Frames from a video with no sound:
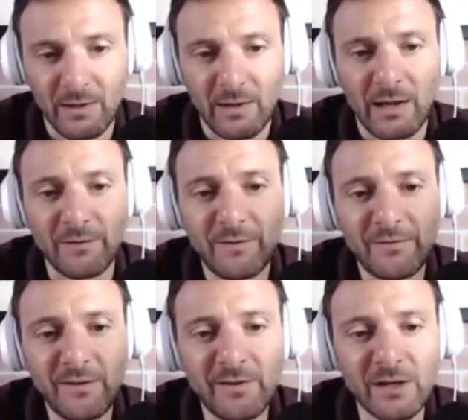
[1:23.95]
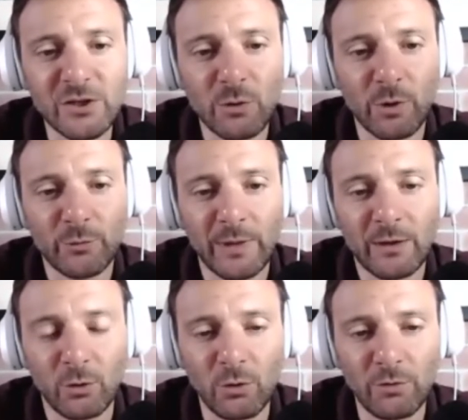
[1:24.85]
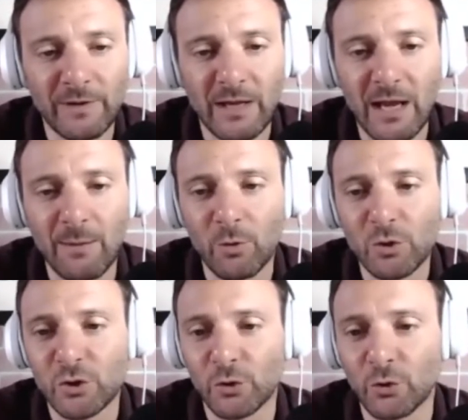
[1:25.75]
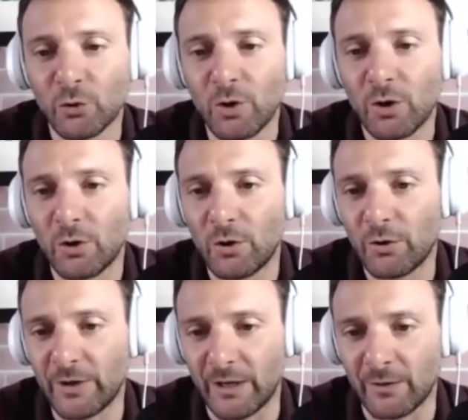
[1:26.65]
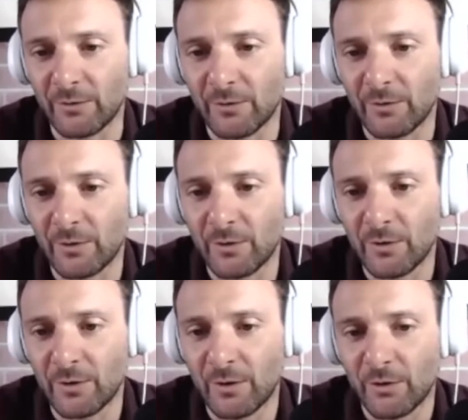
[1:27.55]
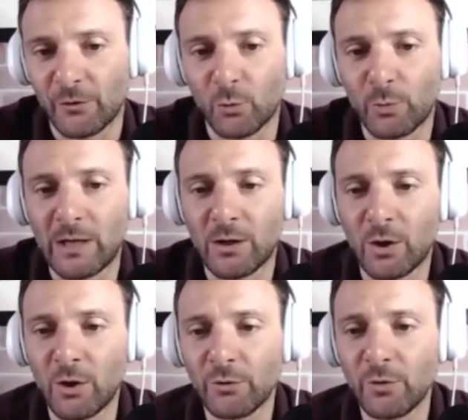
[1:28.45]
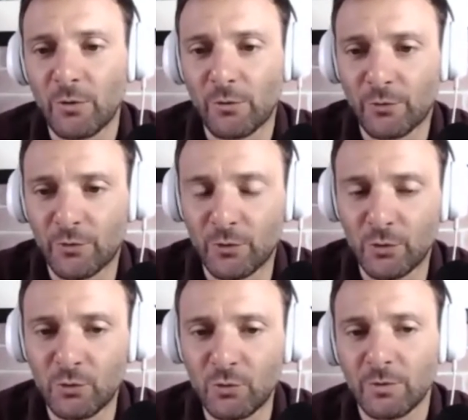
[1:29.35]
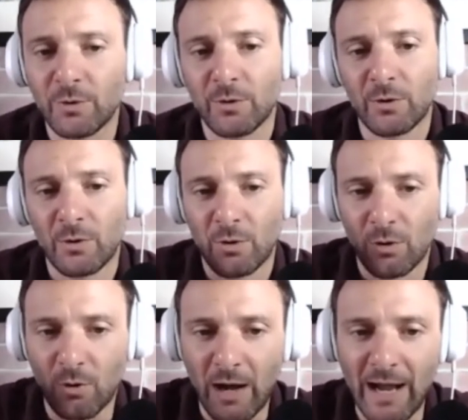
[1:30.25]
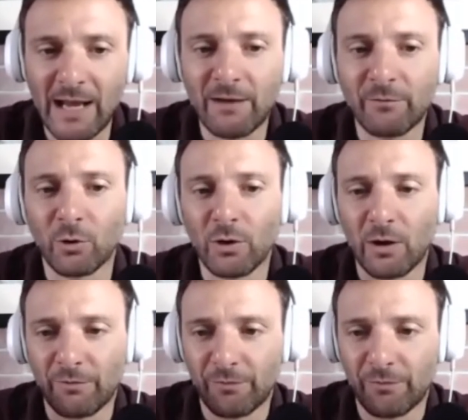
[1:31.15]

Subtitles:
And this is actually what we call the emotional learning. So we learn through a high level of